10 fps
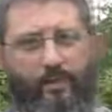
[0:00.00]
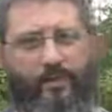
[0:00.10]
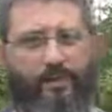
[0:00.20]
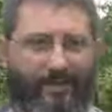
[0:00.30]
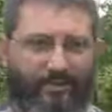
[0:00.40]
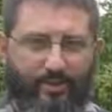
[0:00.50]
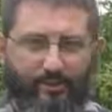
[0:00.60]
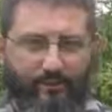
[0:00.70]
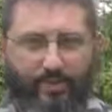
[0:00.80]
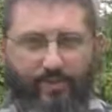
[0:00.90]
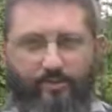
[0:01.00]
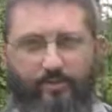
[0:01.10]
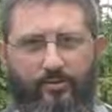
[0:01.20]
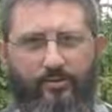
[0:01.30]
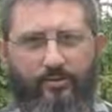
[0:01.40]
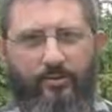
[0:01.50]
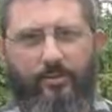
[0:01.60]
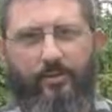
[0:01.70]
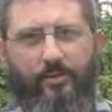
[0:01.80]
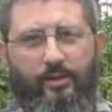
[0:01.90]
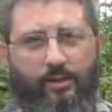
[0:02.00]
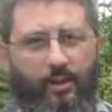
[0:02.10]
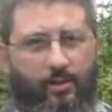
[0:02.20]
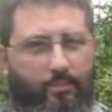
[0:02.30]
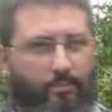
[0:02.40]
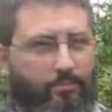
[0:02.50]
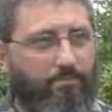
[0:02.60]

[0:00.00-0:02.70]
in that seven days um,